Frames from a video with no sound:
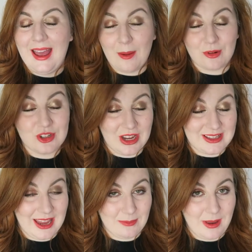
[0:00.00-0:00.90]
a
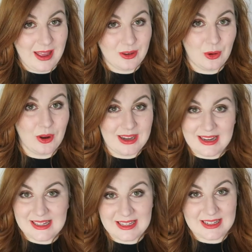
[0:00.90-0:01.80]
project 10 pan, not an
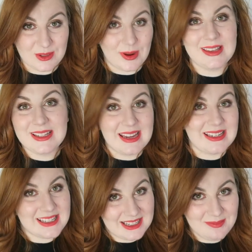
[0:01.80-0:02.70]
18 in
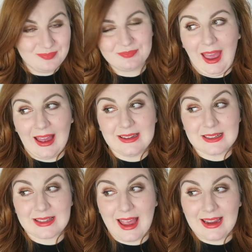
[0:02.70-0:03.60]
2018. And
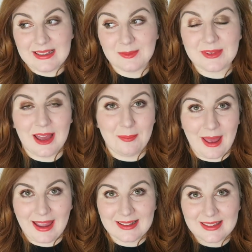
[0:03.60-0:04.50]
it's items that I
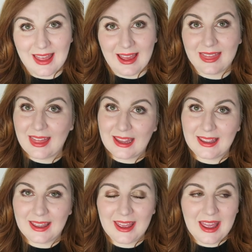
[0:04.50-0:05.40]
picked that I
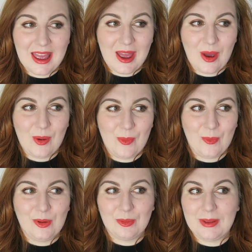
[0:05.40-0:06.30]
think
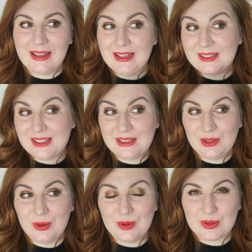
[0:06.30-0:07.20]
will be easy
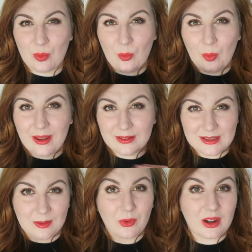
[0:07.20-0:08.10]
to use
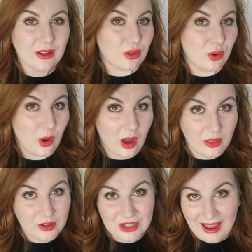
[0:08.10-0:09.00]
whilst I'm running through
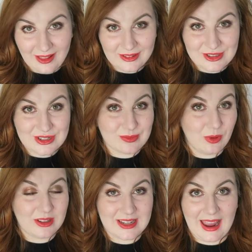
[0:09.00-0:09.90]
other challenges and
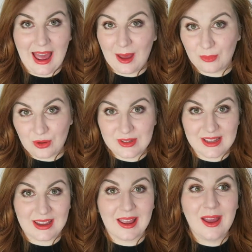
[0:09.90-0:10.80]
whilst I am
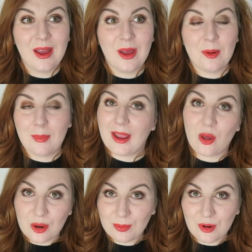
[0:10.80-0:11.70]
using my
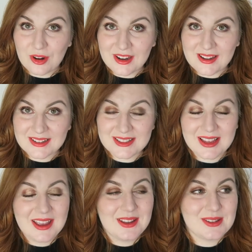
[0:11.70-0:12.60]
other products.
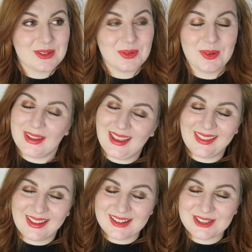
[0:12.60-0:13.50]
So
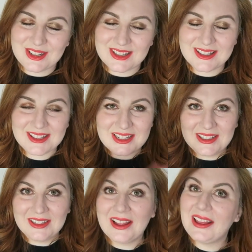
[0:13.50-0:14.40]
yeah, let's just
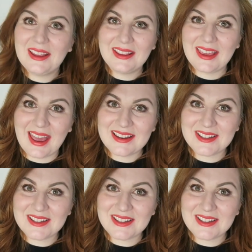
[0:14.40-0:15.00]
get